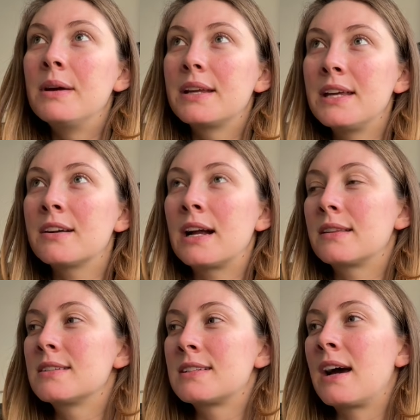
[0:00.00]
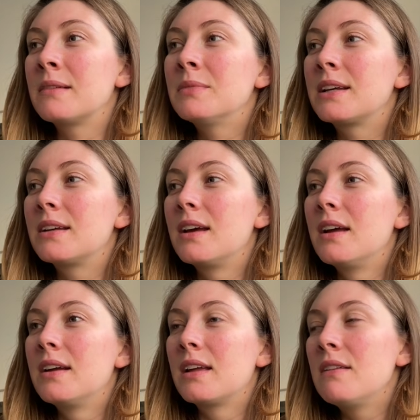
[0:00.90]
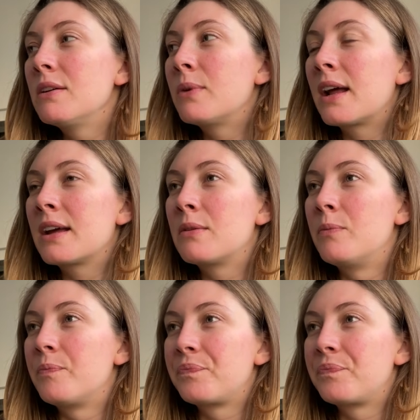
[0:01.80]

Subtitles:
here at this time. Like, even when I